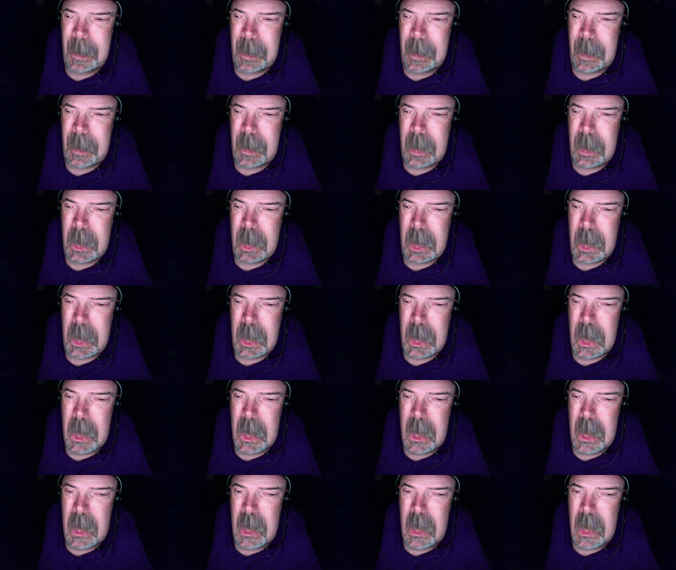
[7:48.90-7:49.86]

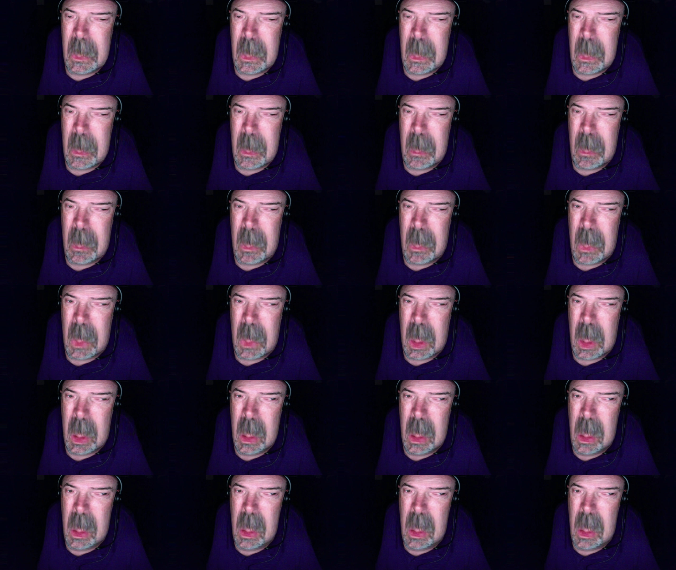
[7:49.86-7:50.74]
Nothing is said.